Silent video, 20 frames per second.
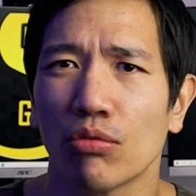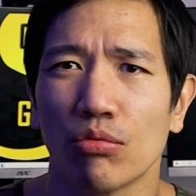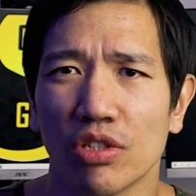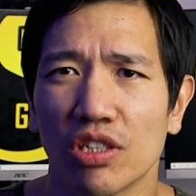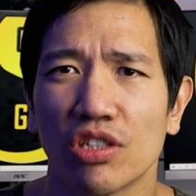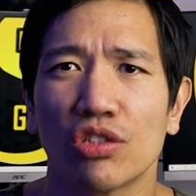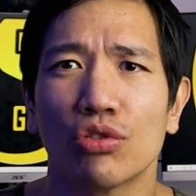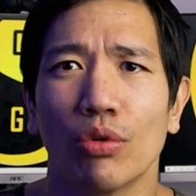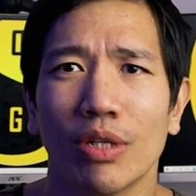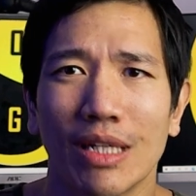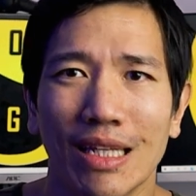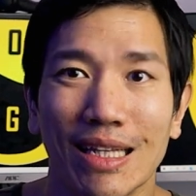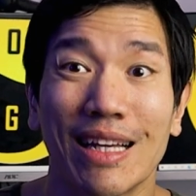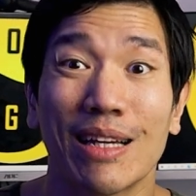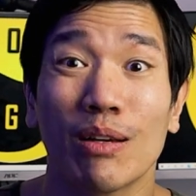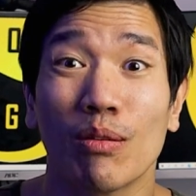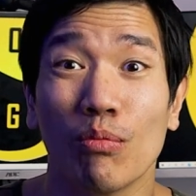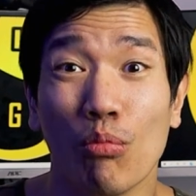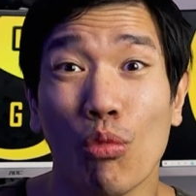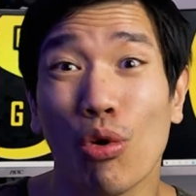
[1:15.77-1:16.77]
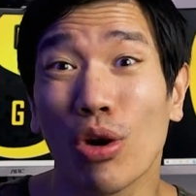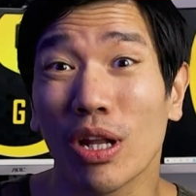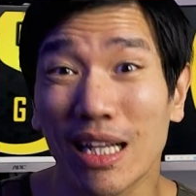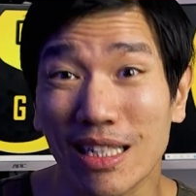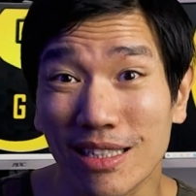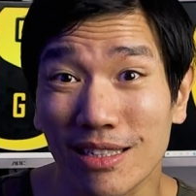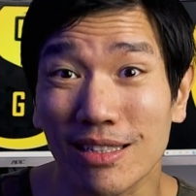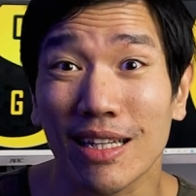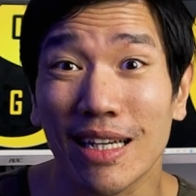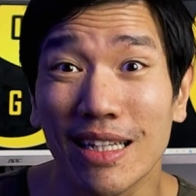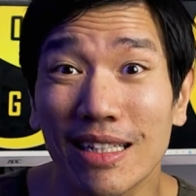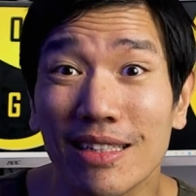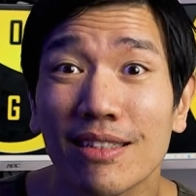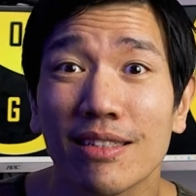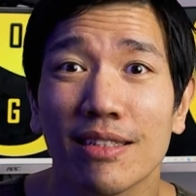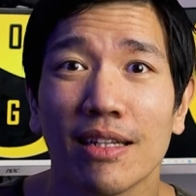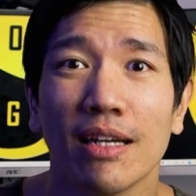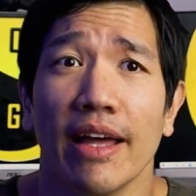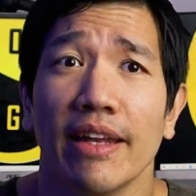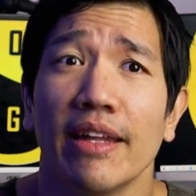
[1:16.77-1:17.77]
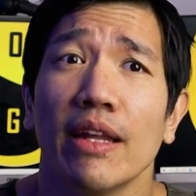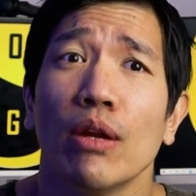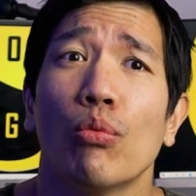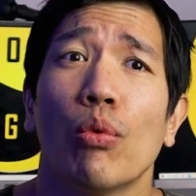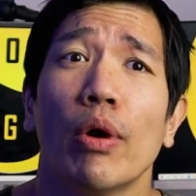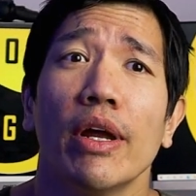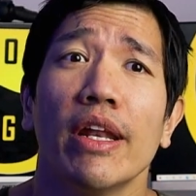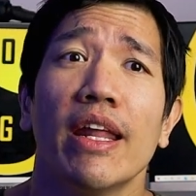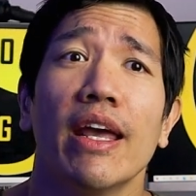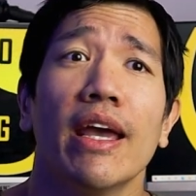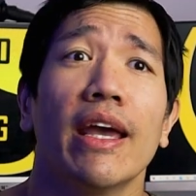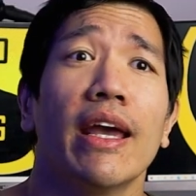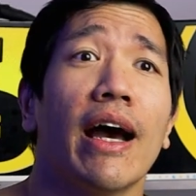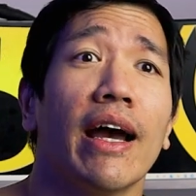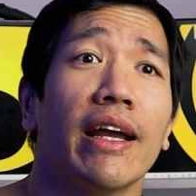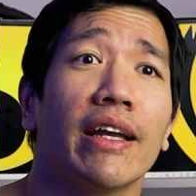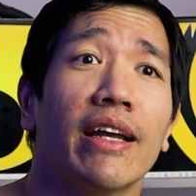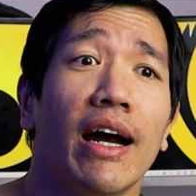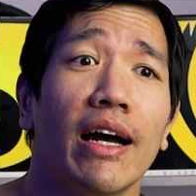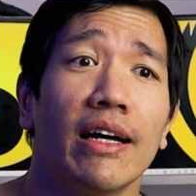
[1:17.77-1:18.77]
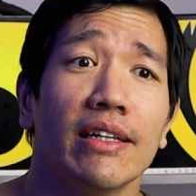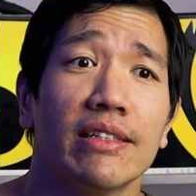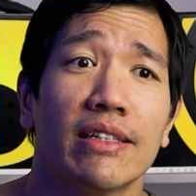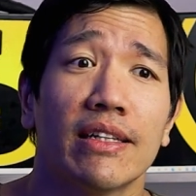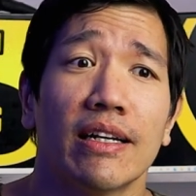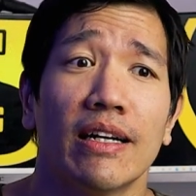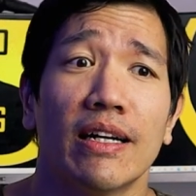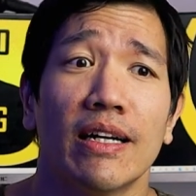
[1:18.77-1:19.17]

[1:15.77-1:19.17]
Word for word: We're just doing it like more or less light. And then one day I